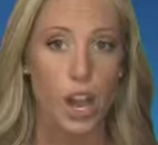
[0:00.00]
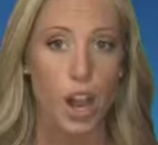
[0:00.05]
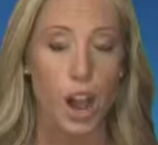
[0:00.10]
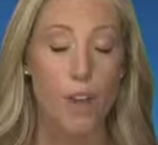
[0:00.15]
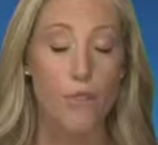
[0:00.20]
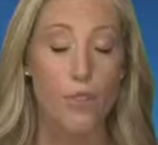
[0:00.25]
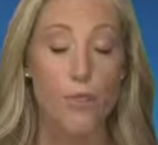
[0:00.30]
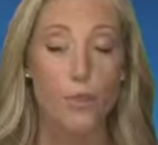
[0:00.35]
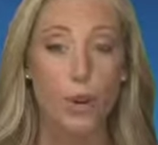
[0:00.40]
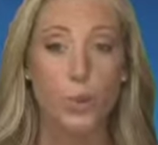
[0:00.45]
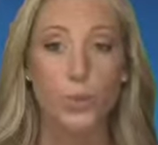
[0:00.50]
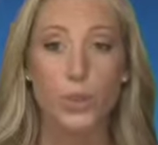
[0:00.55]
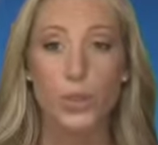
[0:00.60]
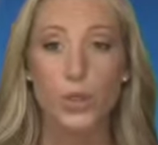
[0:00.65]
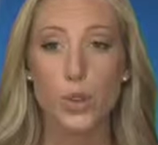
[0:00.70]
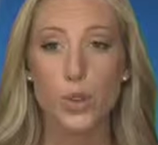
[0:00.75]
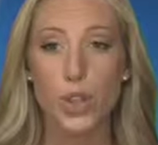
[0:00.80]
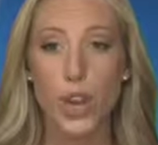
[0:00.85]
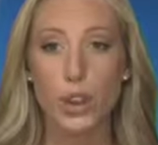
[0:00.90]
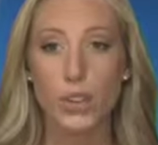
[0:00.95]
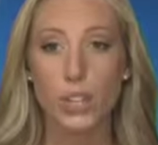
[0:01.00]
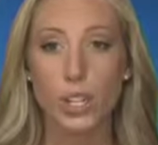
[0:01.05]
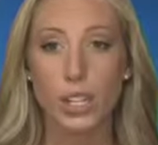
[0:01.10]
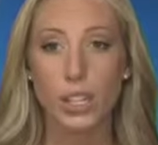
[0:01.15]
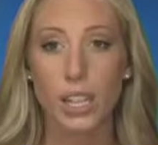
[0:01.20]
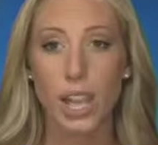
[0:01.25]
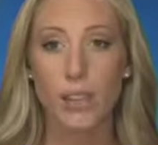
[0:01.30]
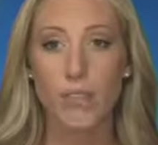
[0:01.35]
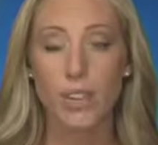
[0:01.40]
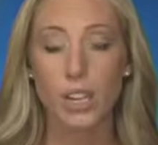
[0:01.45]
of the firm's
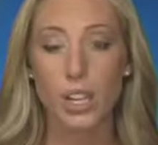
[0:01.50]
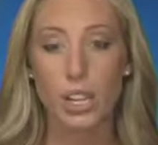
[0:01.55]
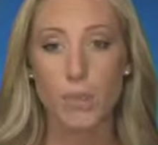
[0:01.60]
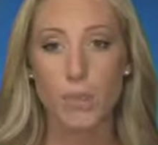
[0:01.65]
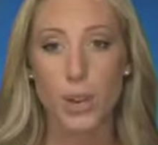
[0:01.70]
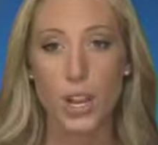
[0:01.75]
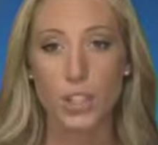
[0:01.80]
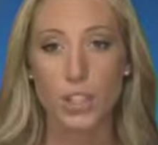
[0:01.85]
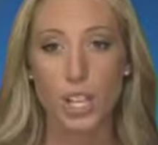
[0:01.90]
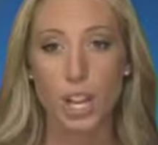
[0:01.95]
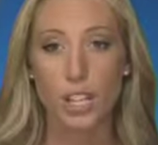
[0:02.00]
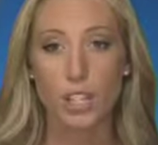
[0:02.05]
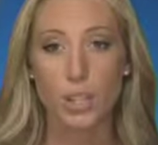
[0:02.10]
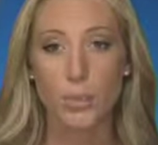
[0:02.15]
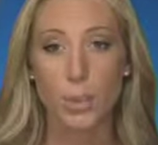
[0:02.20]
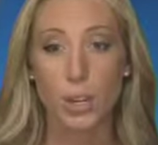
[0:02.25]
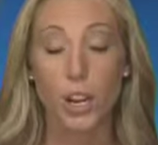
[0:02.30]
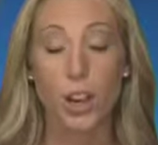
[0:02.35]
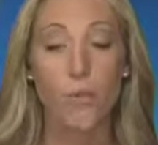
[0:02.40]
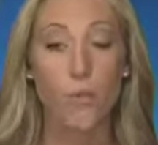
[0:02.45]
2011 EPS estimate